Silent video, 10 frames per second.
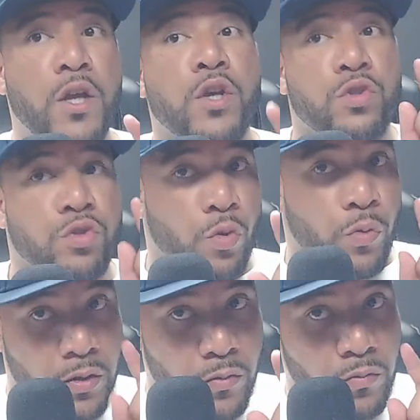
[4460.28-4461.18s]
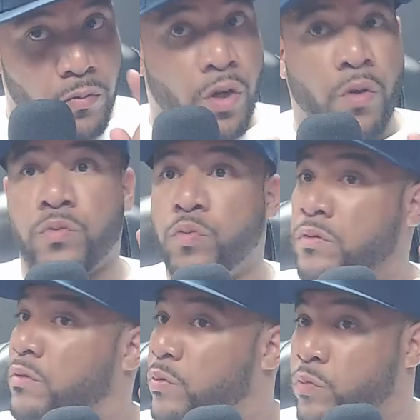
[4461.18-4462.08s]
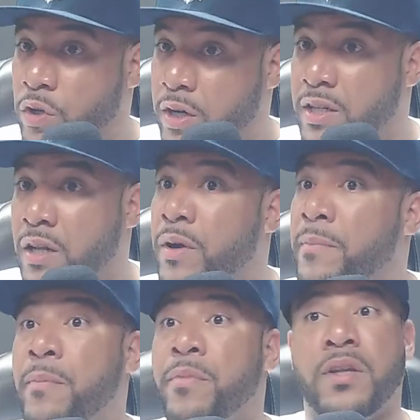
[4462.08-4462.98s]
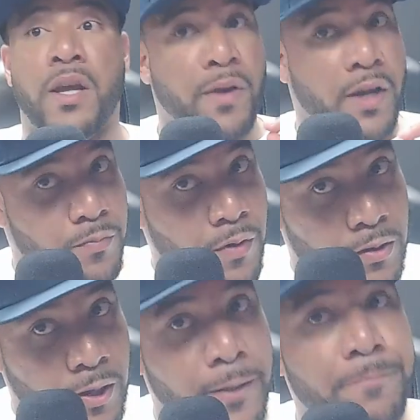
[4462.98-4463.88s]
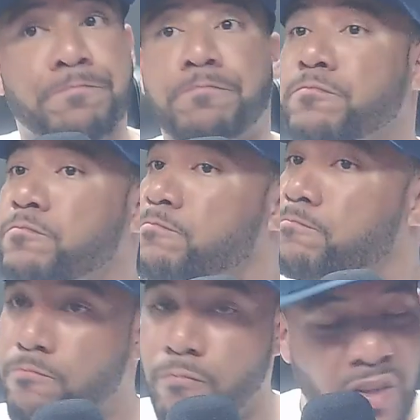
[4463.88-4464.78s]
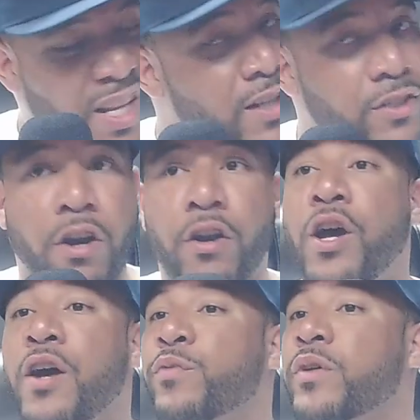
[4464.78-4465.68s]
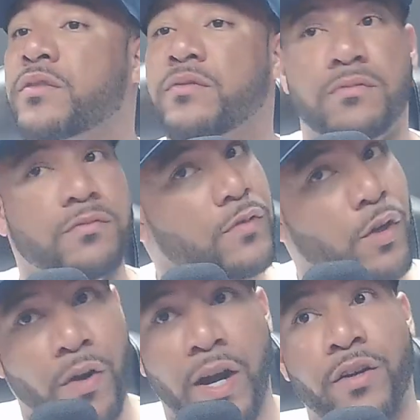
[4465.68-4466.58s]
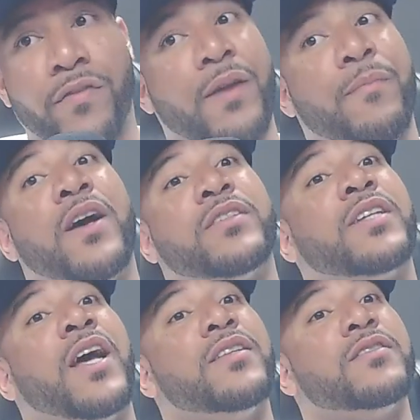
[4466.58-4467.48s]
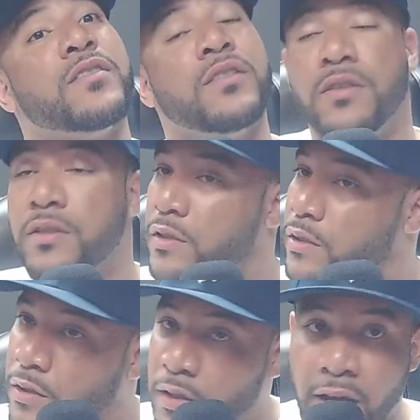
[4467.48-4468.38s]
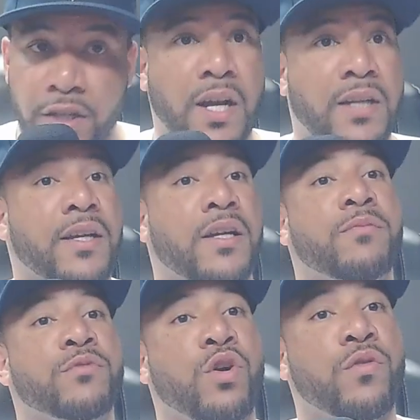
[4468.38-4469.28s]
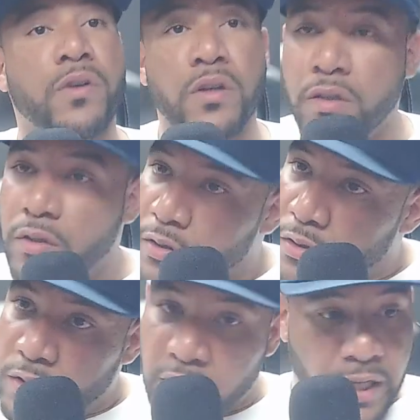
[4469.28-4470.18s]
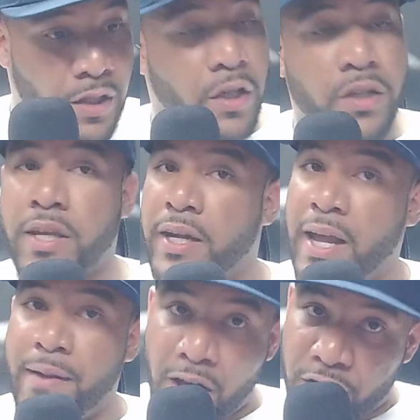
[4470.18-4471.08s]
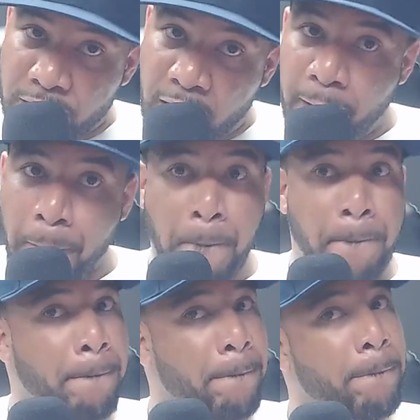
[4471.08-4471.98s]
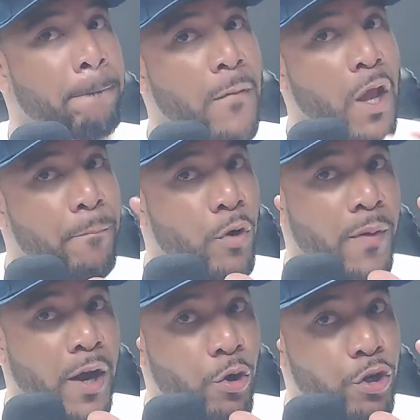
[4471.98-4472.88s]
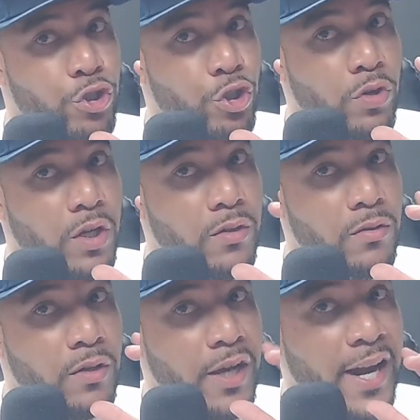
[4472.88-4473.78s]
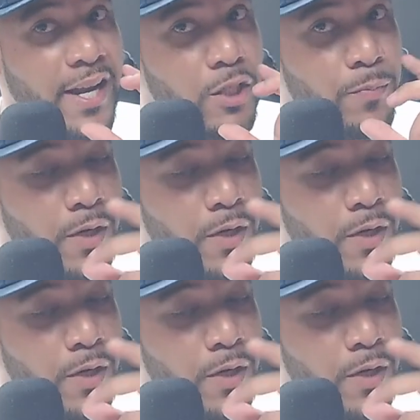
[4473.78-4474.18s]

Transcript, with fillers: So we. You know, we're trying to celebrate my birthday and Mikey's birthday. I started off with a round of 8-mile shots. The next shot that comes over, it looks like an 8-mile shot. Boom, I go to shoot it, and I spit